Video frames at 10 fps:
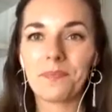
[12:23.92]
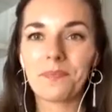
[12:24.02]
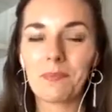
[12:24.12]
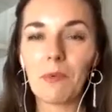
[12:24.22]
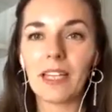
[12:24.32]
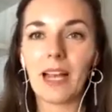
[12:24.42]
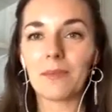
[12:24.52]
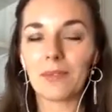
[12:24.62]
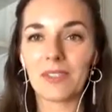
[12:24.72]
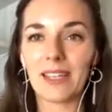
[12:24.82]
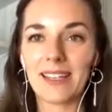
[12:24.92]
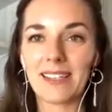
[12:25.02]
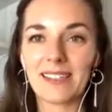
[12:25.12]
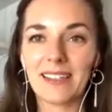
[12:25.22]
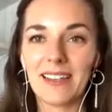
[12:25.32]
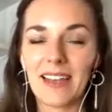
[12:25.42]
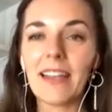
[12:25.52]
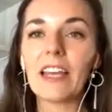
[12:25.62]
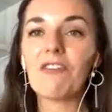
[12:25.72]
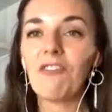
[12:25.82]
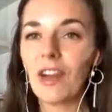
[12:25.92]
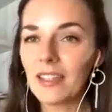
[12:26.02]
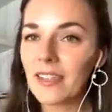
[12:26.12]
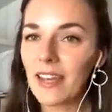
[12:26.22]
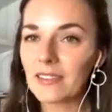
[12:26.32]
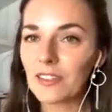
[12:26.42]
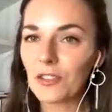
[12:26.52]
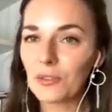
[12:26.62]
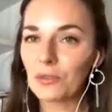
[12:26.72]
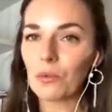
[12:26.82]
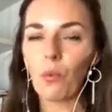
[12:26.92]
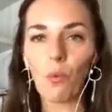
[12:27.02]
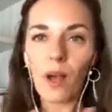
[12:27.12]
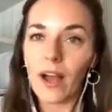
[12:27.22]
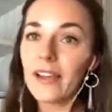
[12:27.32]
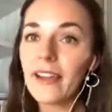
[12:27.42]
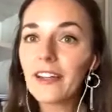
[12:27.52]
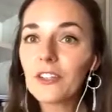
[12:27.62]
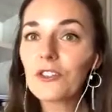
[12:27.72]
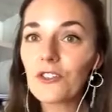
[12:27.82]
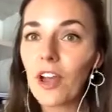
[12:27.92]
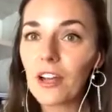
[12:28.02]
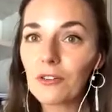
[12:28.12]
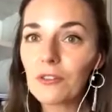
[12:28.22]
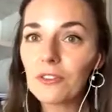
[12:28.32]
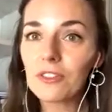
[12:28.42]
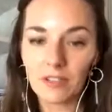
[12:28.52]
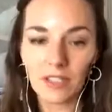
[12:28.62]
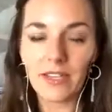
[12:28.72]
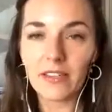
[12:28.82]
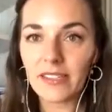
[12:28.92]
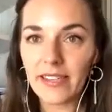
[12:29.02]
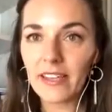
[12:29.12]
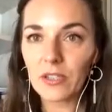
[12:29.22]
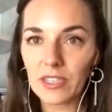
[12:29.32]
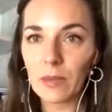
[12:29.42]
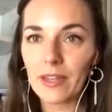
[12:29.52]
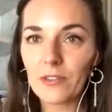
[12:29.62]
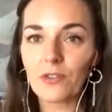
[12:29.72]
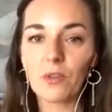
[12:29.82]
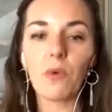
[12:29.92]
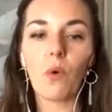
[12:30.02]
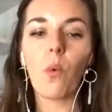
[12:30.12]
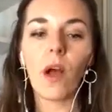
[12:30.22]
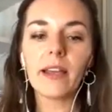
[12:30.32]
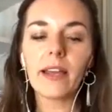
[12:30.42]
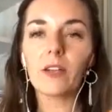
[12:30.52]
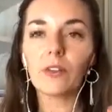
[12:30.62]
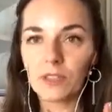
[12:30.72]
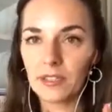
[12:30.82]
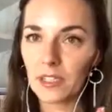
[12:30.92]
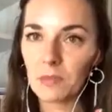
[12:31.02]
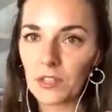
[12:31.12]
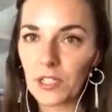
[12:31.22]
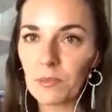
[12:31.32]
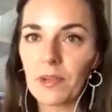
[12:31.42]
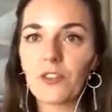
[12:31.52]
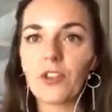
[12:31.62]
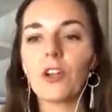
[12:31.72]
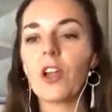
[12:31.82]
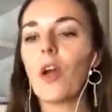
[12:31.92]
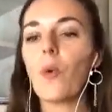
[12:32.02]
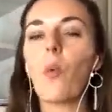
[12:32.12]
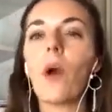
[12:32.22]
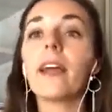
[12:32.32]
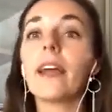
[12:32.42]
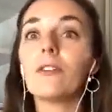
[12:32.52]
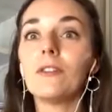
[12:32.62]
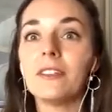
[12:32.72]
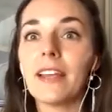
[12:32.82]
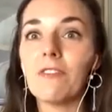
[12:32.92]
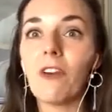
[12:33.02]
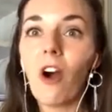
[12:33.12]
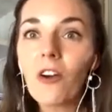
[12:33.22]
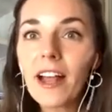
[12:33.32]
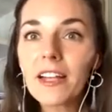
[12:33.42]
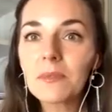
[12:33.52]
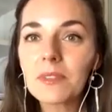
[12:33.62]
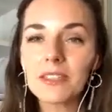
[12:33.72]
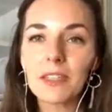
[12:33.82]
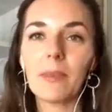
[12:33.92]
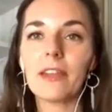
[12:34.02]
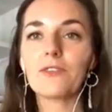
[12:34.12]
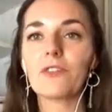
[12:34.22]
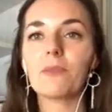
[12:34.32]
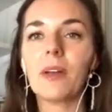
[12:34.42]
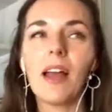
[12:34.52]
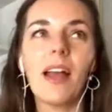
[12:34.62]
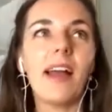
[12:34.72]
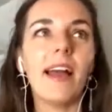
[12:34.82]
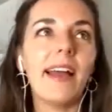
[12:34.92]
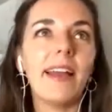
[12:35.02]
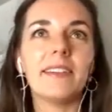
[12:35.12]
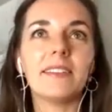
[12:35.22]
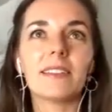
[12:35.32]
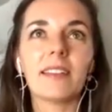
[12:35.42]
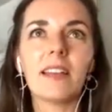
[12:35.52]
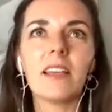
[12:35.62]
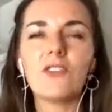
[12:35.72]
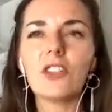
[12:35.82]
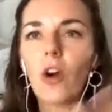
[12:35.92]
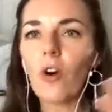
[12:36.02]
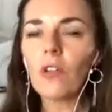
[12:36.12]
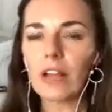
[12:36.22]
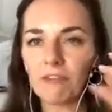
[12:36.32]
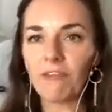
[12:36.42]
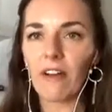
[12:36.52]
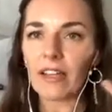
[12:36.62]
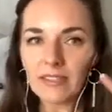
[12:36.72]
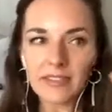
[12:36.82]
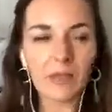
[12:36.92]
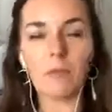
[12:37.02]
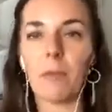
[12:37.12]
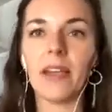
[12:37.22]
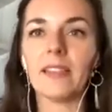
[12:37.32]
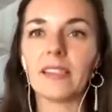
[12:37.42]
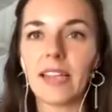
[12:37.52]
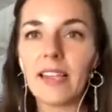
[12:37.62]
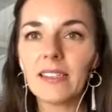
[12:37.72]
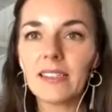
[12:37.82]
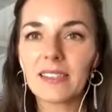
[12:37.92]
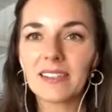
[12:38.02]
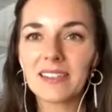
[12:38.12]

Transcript: when it comes to sex. And I finally understood why I struggled in sex in the bedroom, why I couldn't experience pleasure, why I couldn't have orgasms in the bedroom. And it just all like finally made sense.